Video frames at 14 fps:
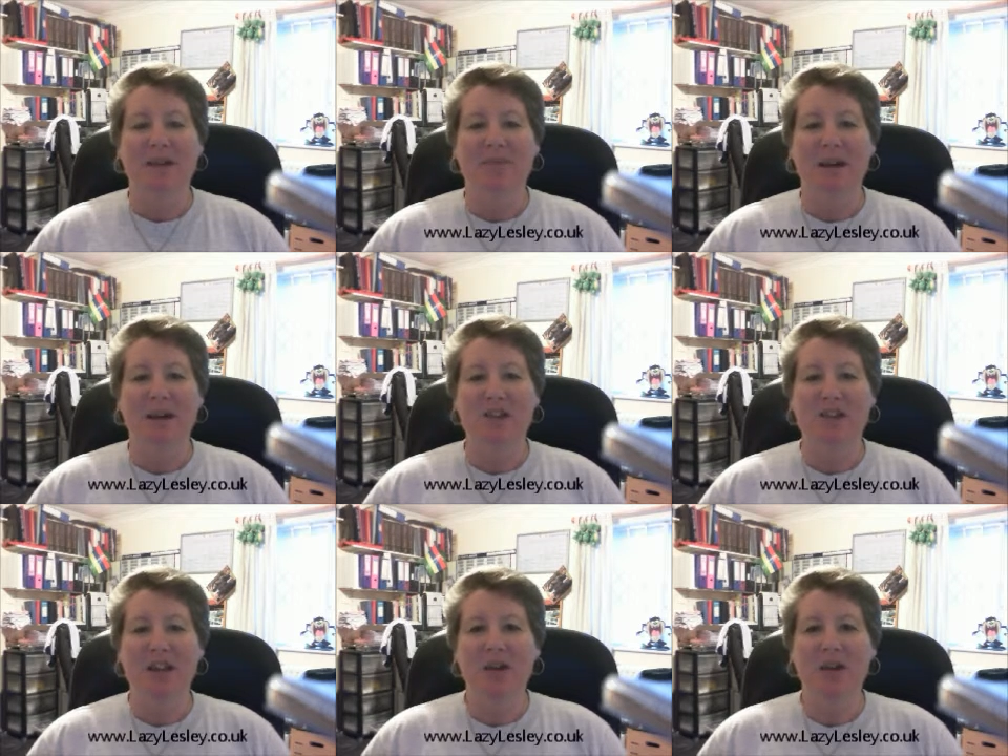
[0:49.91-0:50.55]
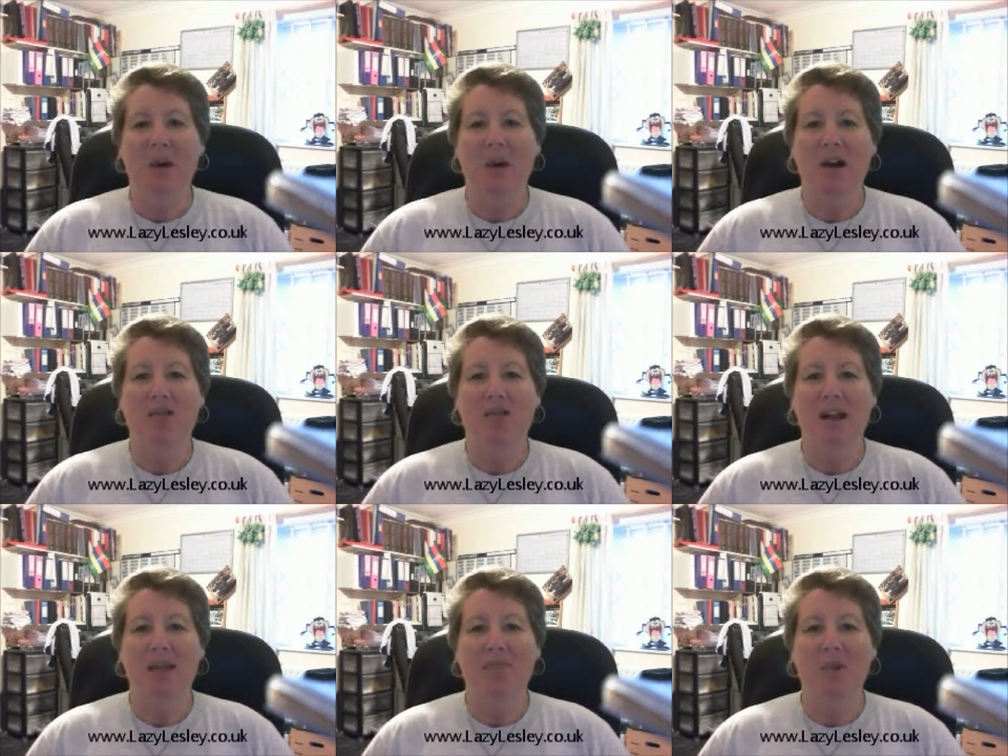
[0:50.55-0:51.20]
But as Jay quite
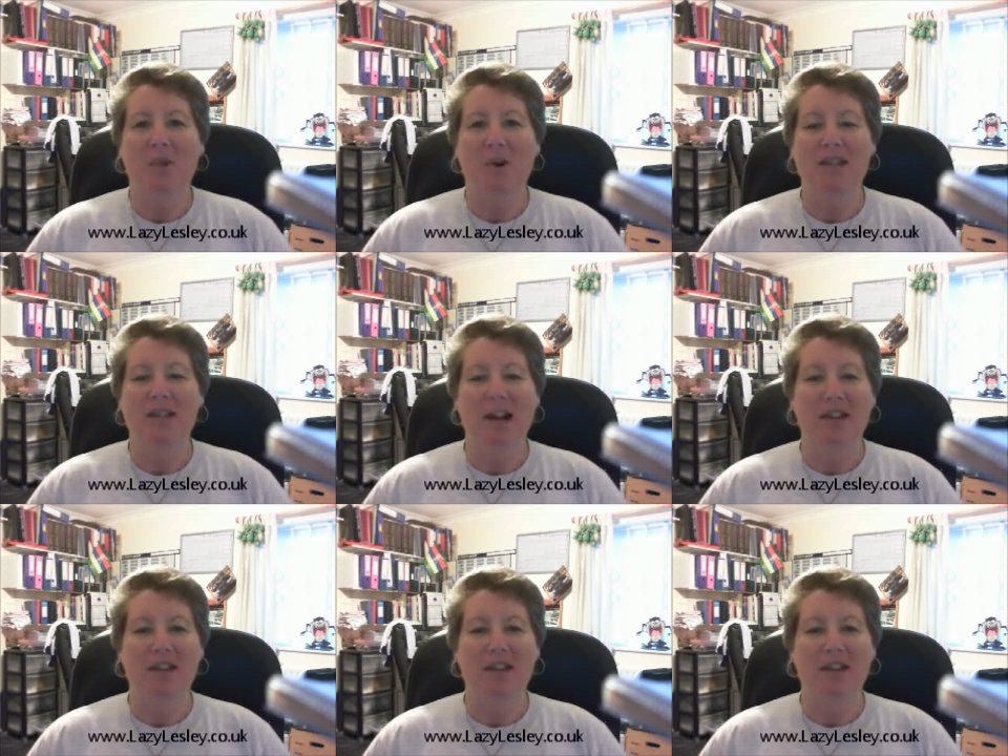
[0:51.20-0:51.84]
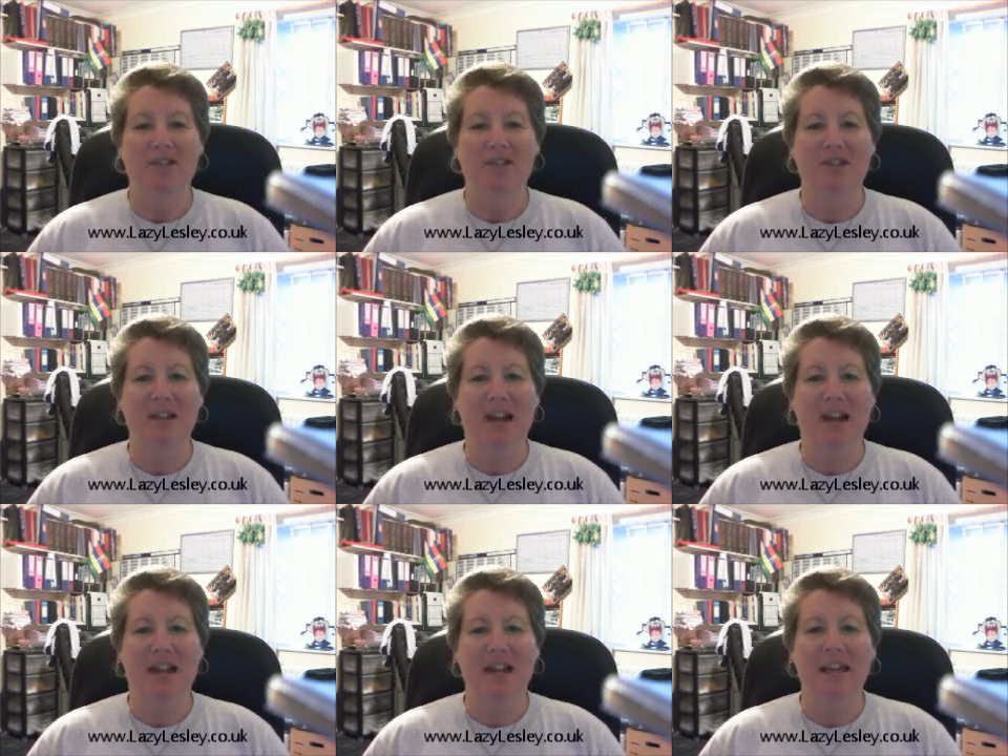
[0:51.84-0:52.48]
rightly pointed out the other
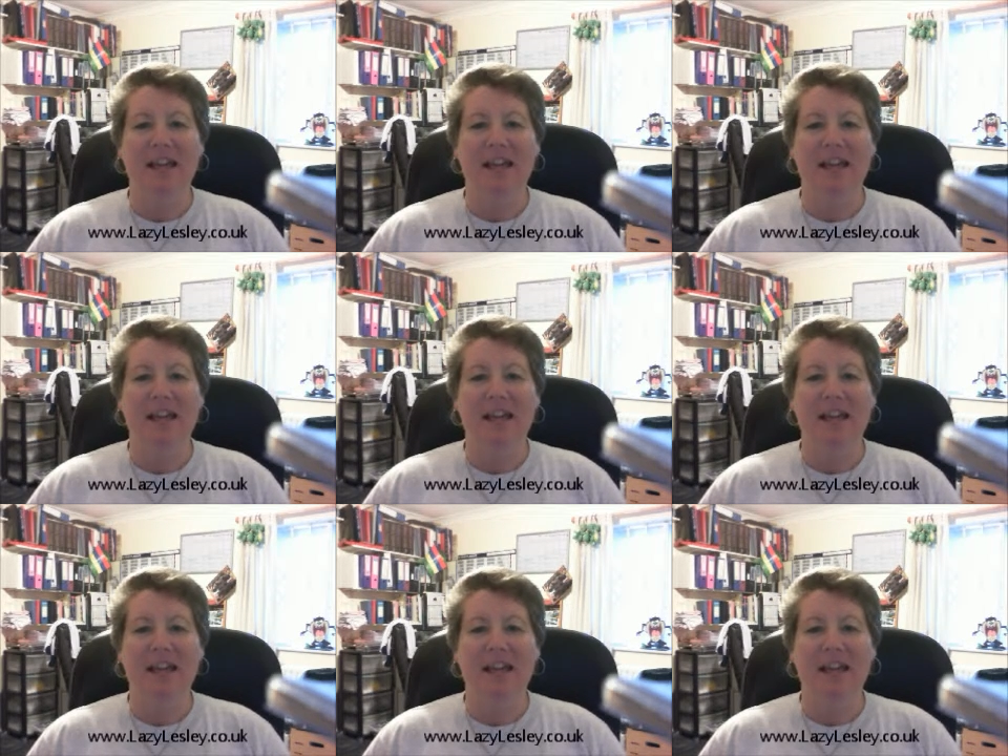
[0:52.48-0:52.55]
day,